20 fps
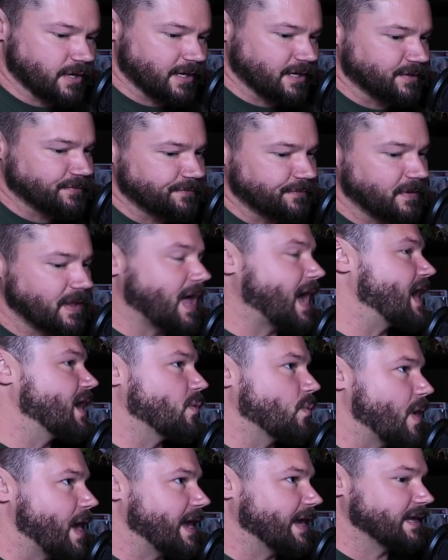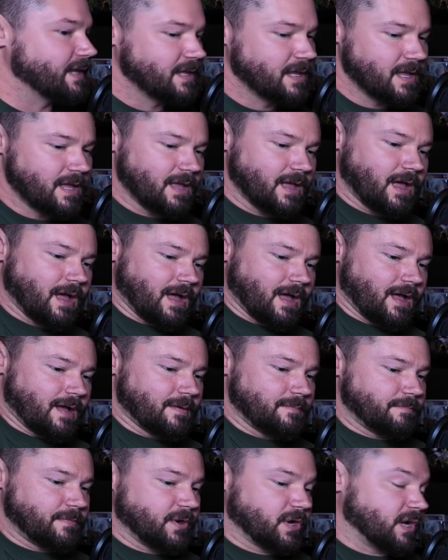they're going to fly away.
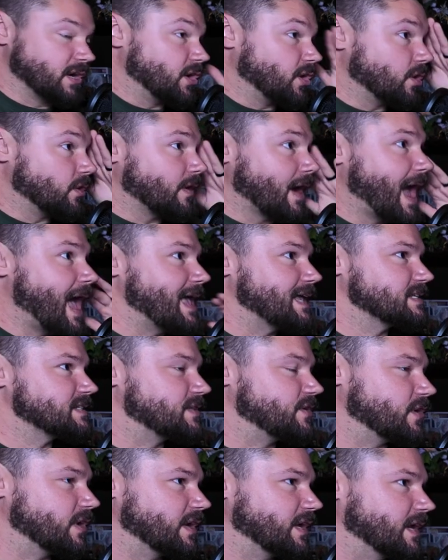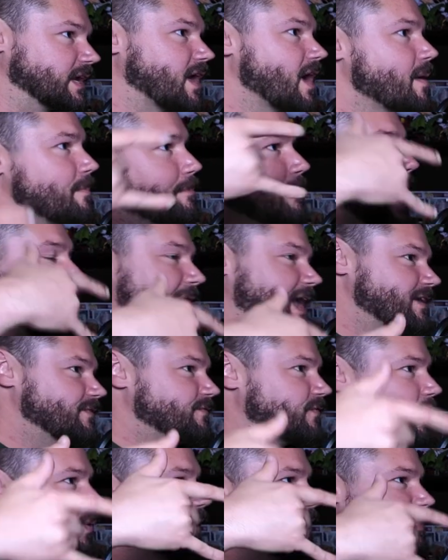They're going to harass. They're going to come back and
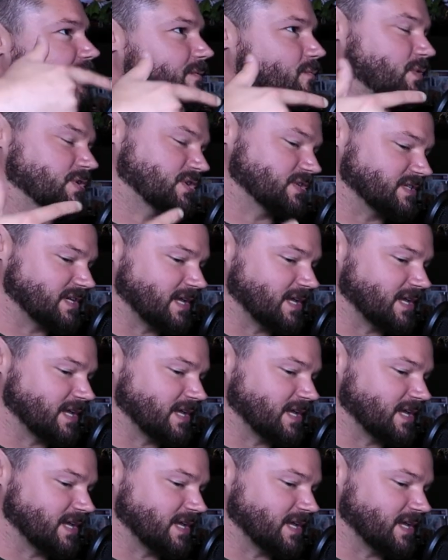forth, which